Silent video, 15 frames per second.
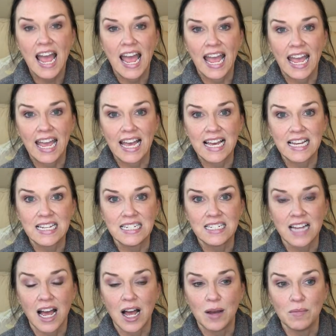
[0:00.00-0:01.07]
And
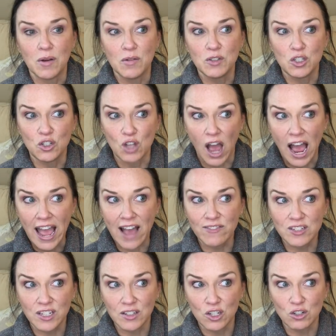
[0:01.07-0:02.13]
um, I have
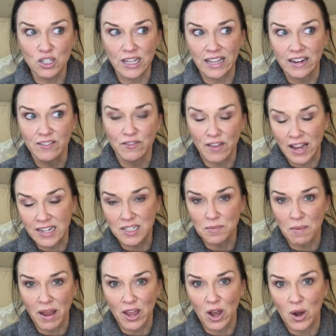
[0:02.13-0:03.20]
to usually invent
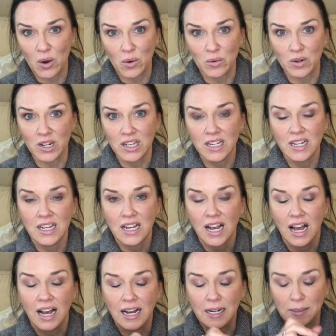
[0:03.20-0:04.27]
my own
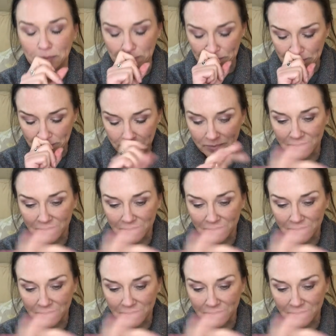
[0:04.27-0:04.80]
um,